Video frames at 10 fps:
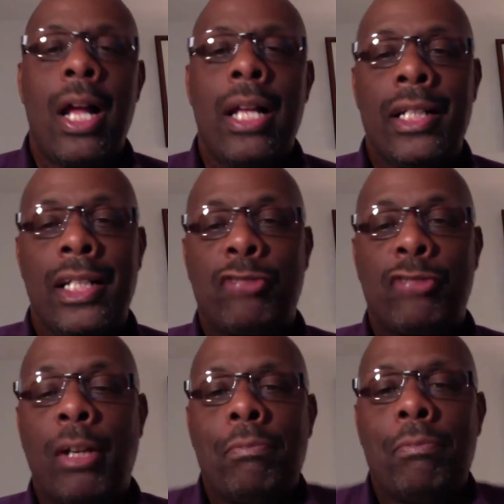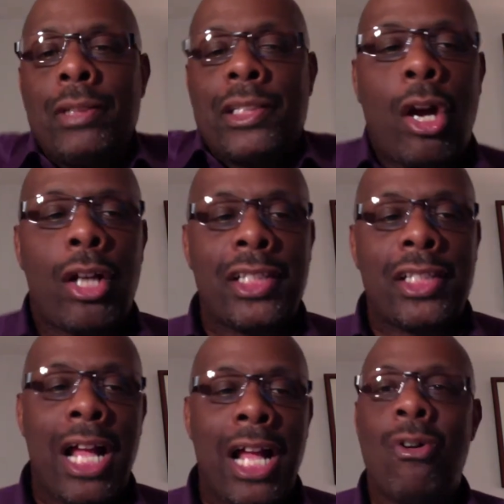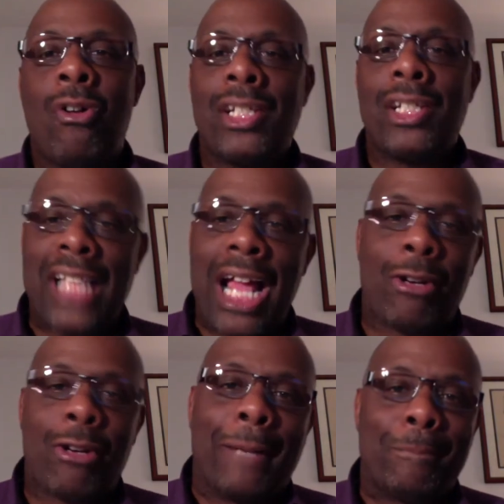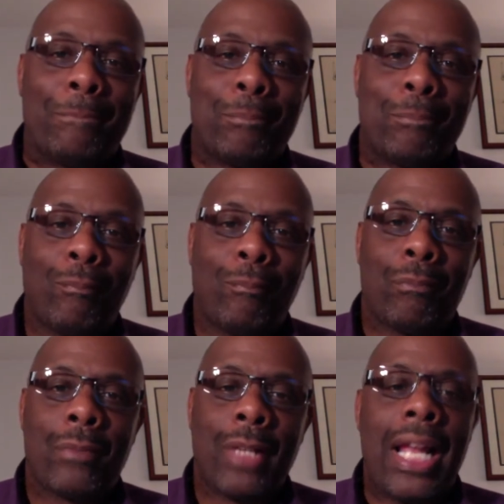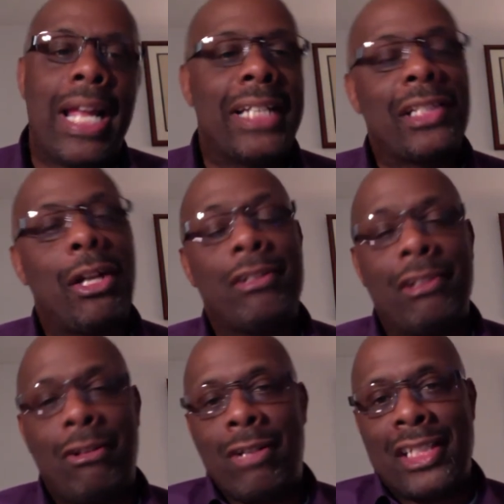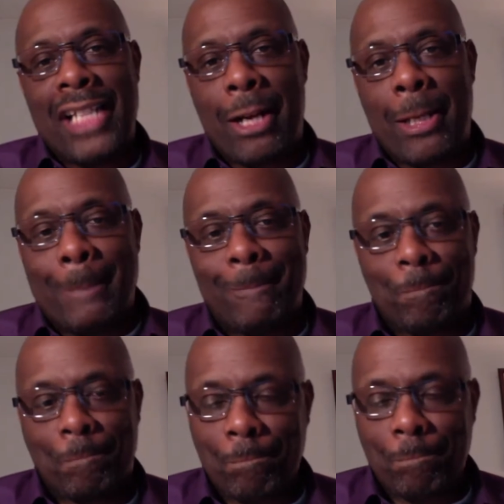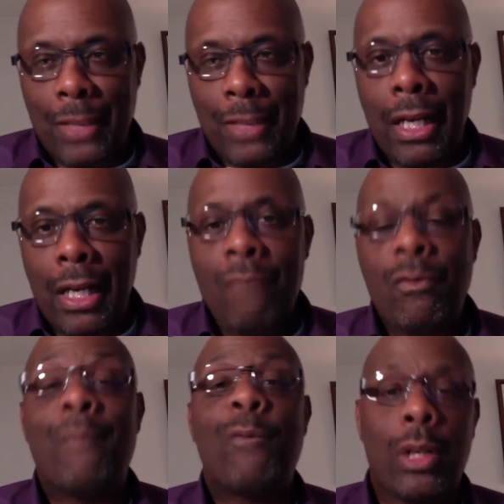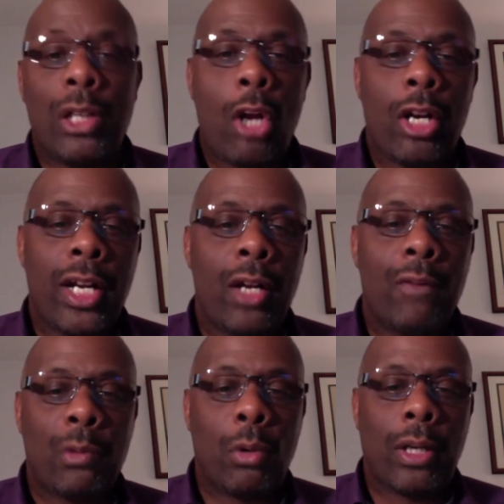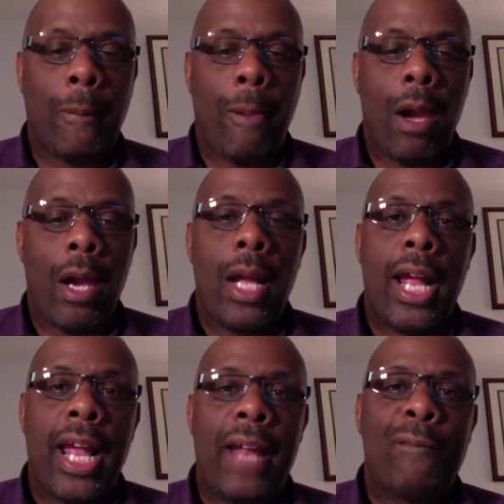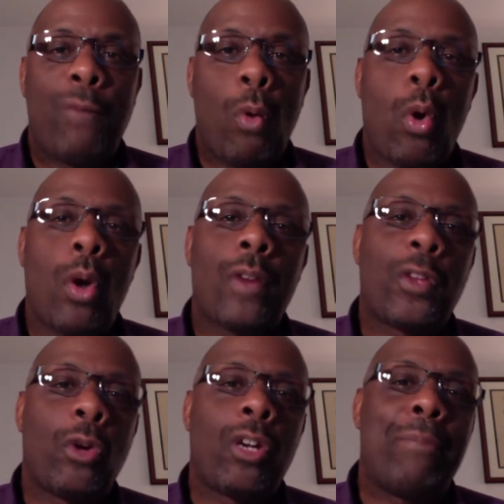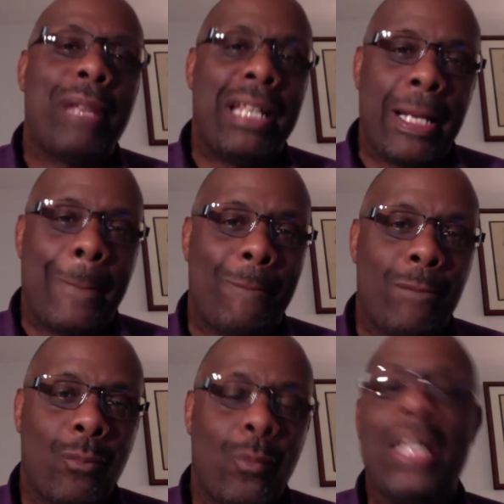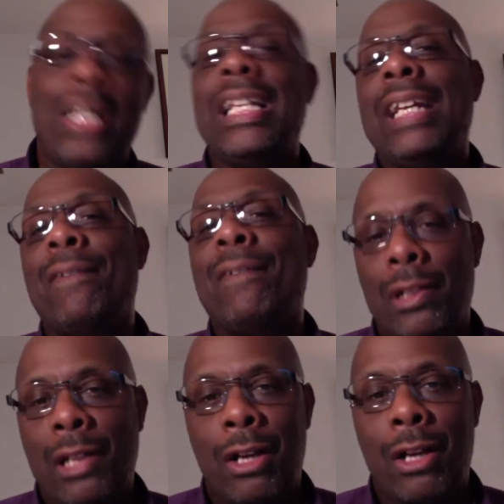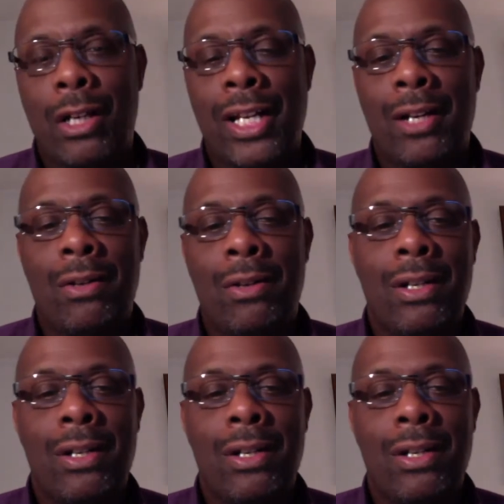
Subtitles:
the trip starts out on a Saturday. It starts out on a Saturday from Fort Lauderdale, Florida at 4:30 p.m. We leave Fort Lauderdale.